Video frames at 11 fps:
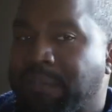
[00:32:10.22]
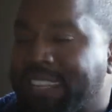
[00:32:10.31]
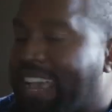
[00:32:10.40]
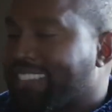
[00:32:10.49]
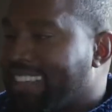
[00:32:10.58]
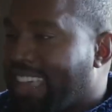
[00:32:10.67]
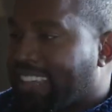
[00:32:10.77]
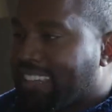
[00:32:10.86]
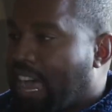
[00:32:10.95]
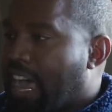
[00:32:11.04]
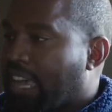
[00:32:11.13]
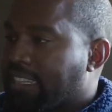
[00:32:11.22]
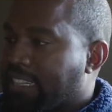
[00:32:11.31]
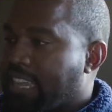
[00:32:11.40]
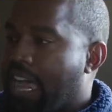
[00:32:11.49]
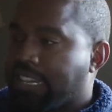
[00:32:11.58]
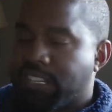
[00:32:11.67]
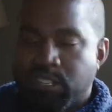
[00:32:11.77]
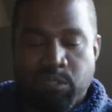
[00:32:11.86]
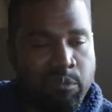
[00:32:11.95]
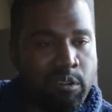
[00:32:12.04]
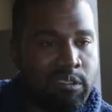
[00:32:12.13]
it, but that's not God. God
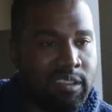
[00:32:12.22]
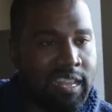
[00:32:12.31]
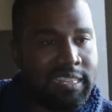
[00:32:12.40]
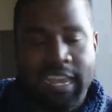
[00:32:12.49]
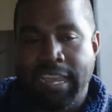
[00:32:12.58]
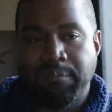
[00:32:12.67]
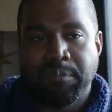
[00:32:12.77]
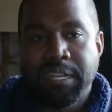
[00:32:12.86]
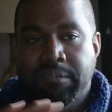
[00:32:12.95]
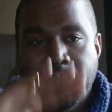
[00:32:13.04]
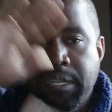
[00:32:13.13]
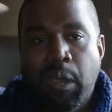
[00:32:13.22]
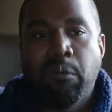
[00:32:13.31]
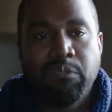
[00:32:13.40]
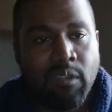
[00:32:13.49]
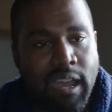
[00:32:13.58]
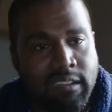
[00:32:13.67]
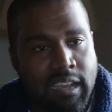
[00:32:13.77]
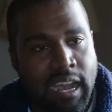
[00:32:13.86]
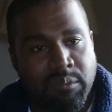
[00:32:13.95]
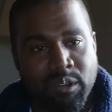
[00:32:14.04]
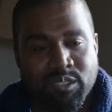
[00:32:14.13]
doesn't work like that, and we don't know how
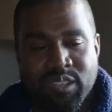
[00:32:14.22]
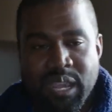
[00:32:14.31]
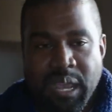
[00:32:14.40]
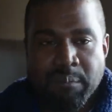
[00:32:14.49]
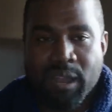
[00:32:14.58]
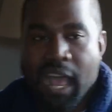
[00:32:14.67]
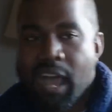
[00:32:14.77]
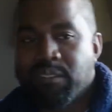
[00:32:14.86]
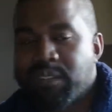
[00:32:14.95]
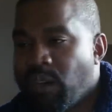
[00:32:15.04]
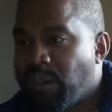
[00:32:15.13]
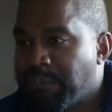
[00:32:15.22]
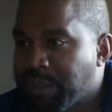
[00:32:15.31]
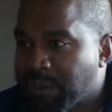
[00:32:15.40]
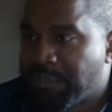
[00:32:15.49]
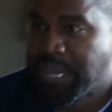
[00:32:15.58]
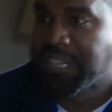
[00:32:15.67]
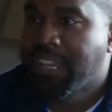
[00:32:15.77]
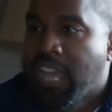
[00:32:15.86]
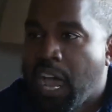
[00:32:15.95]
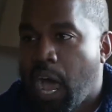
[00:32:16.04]
God works. But I'll go and be repentant.